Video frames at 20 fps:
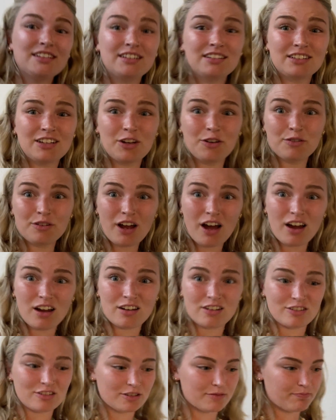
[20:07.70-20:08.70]
Who
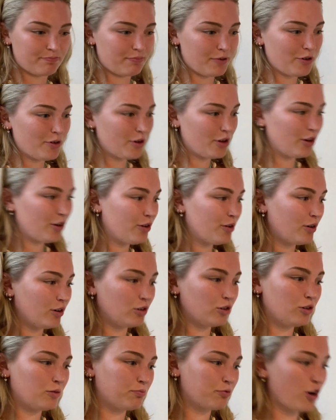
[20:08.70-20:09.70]
knows? Boohoo
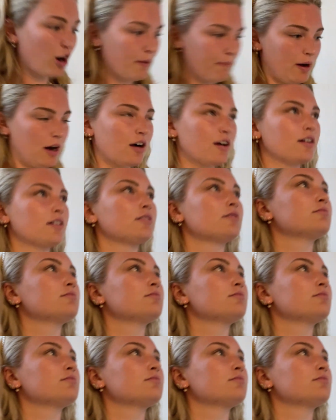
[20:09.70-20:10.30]
or Primark?